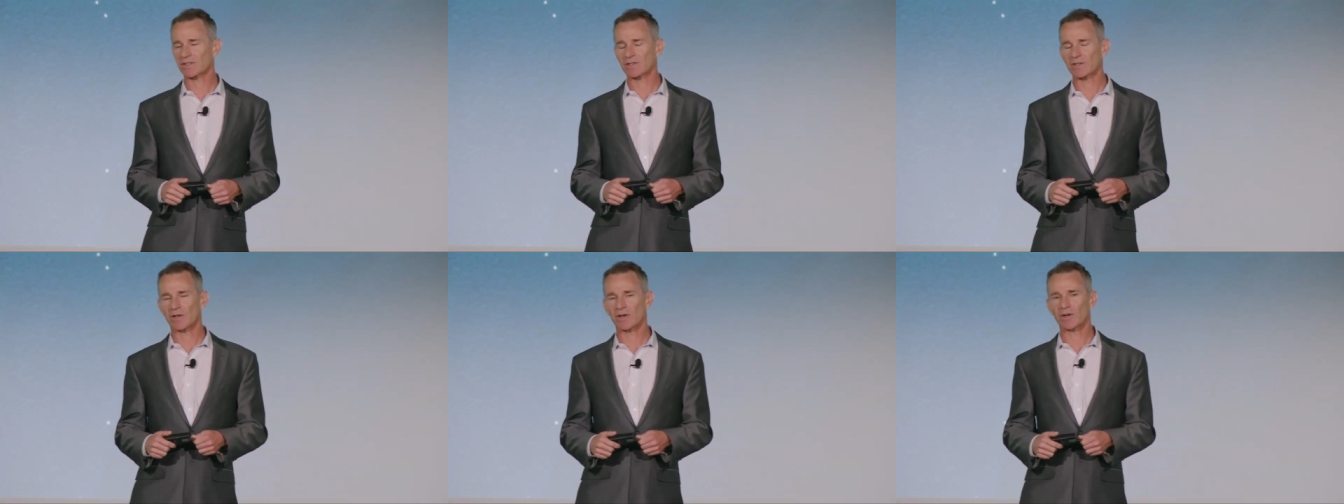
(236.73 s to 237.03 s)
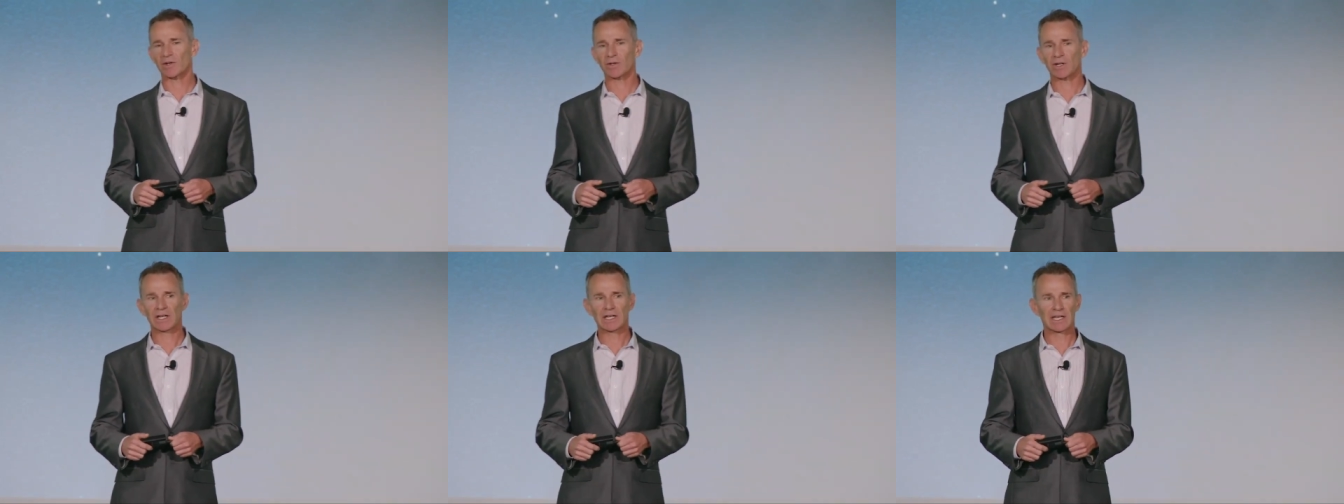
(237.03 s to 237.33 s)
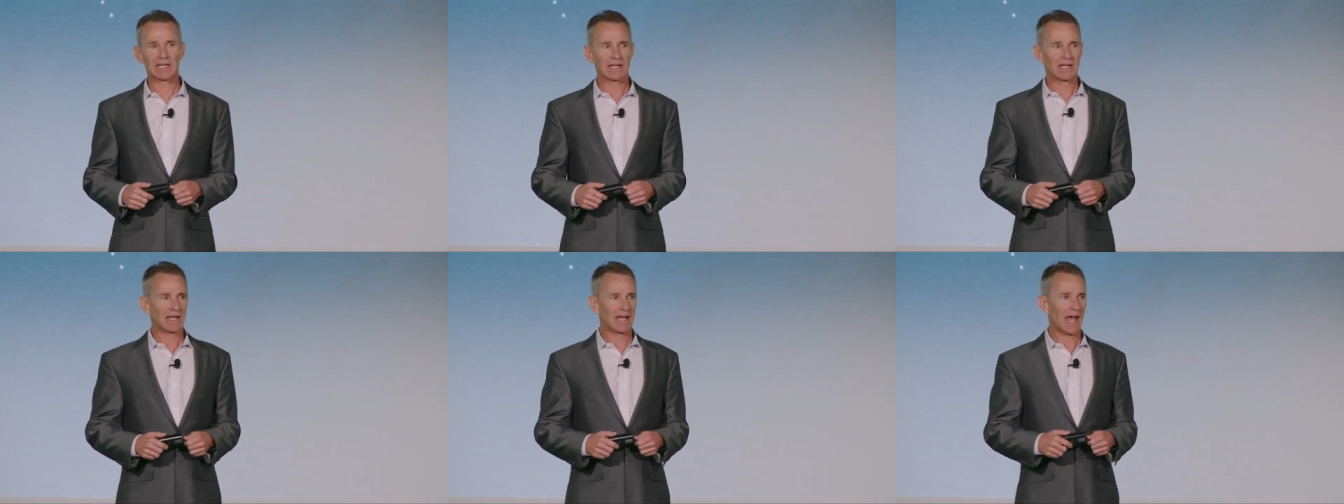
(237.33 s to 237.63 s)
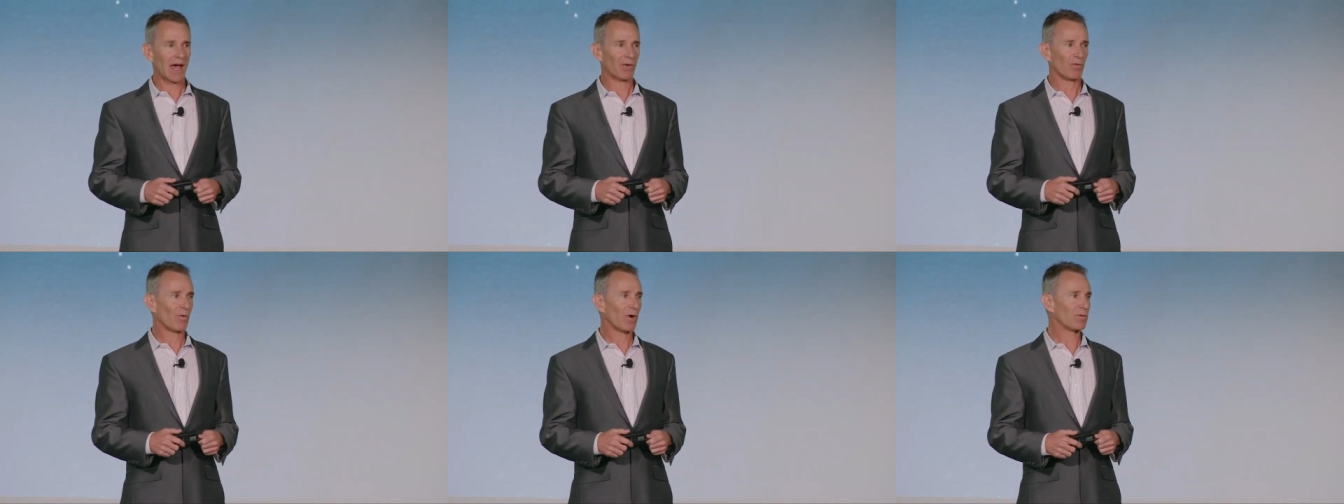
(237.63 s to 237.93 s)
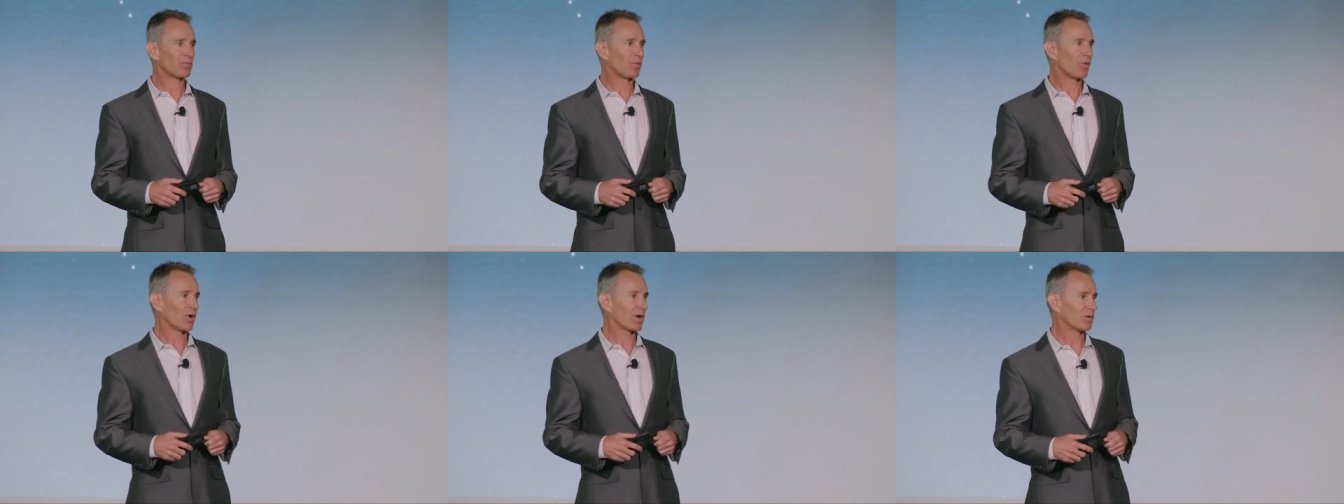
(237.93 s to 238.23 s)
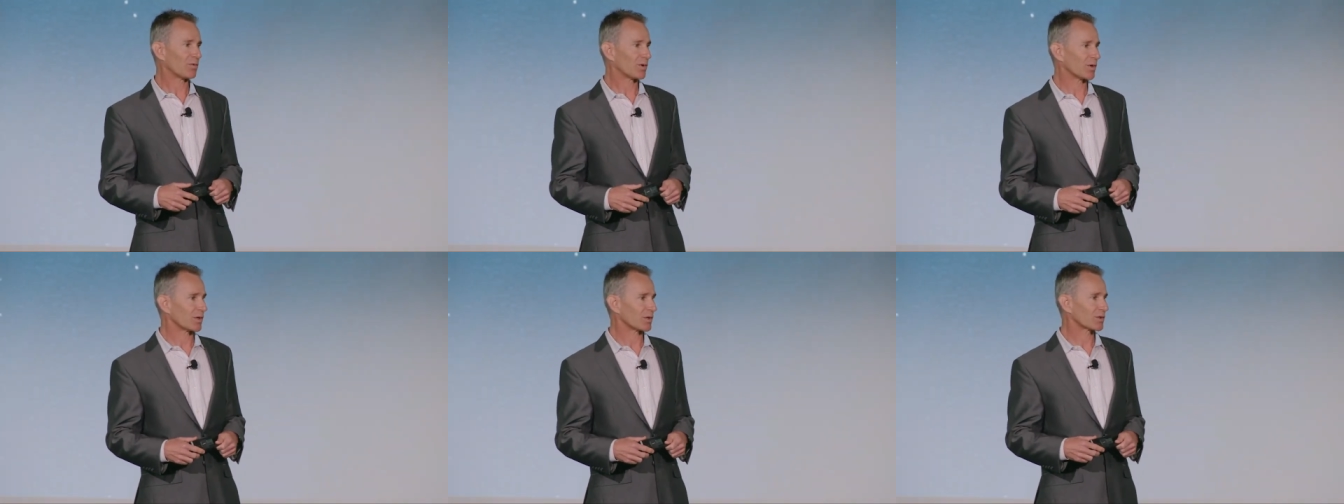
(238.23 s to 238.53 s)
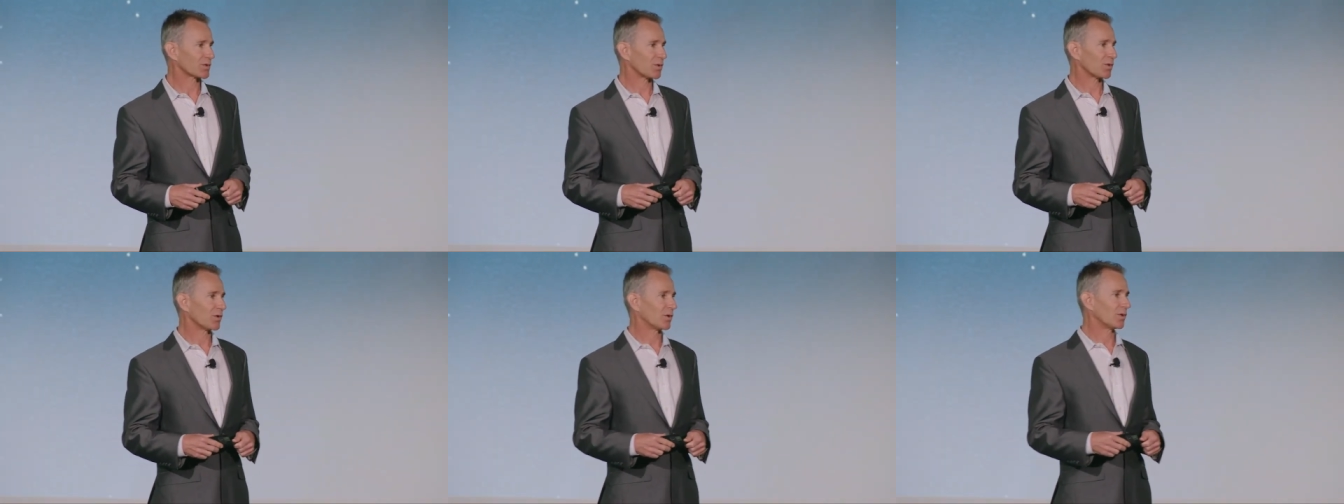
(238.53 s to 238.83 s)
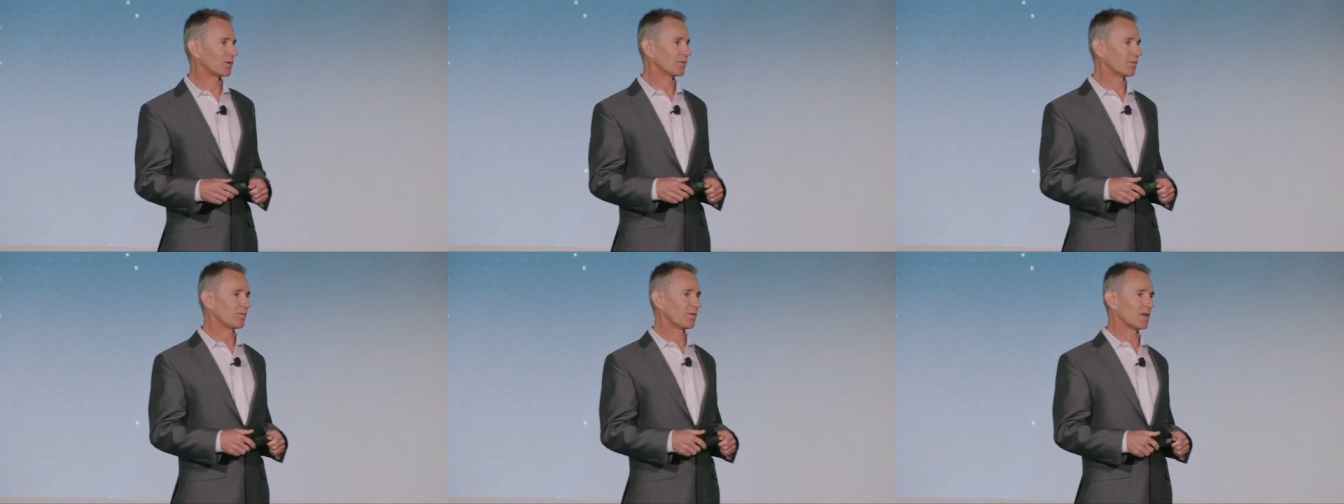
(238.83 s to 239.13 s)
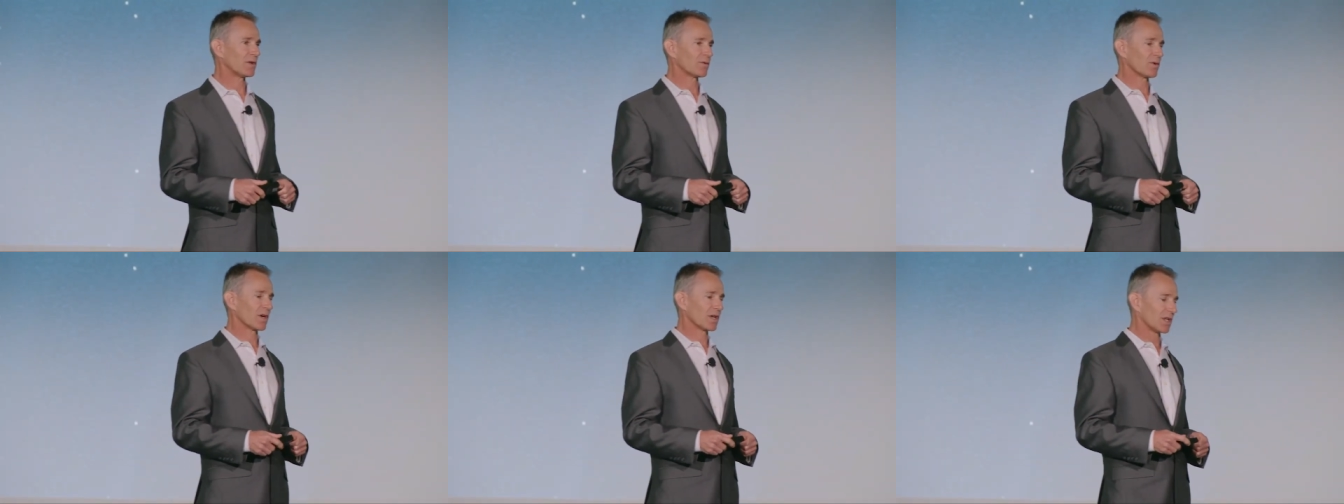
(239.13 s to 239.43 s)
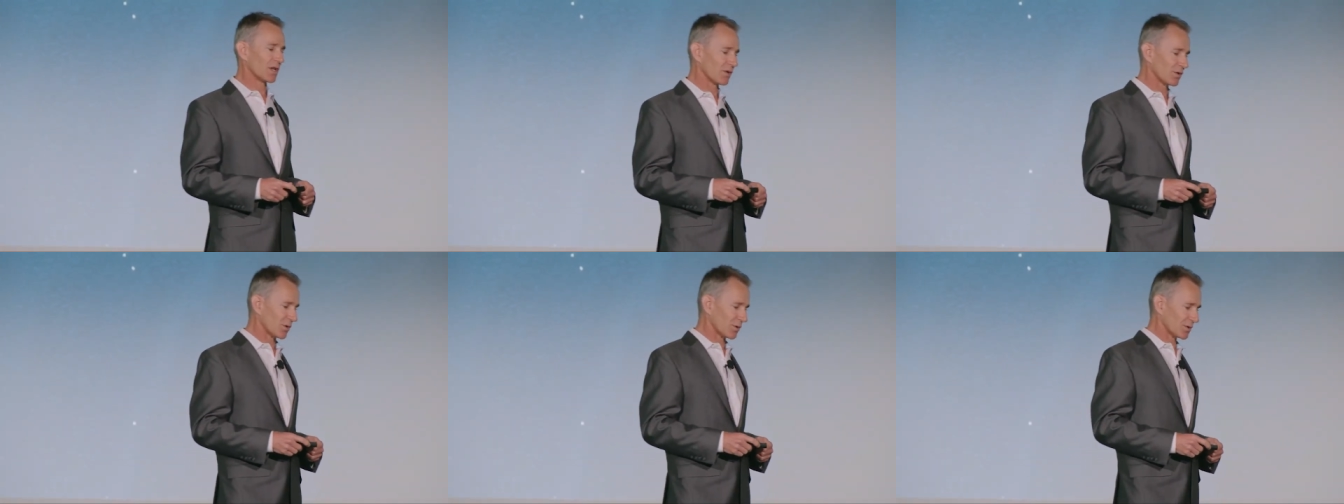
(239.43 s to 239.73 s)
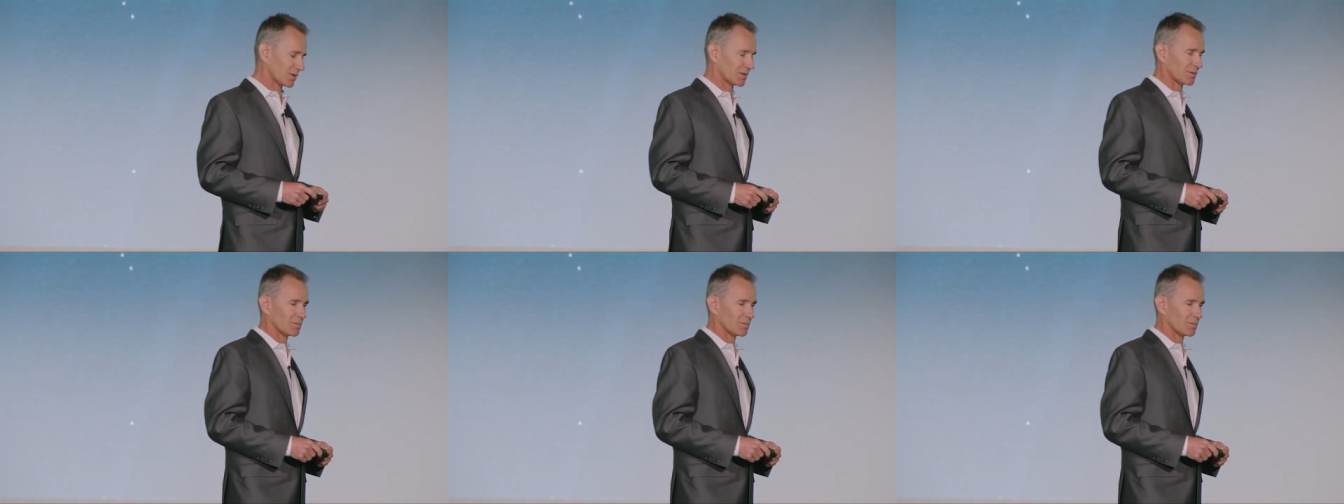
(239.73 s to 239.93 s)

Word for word: So at one point we were told, FINRA, you know, there was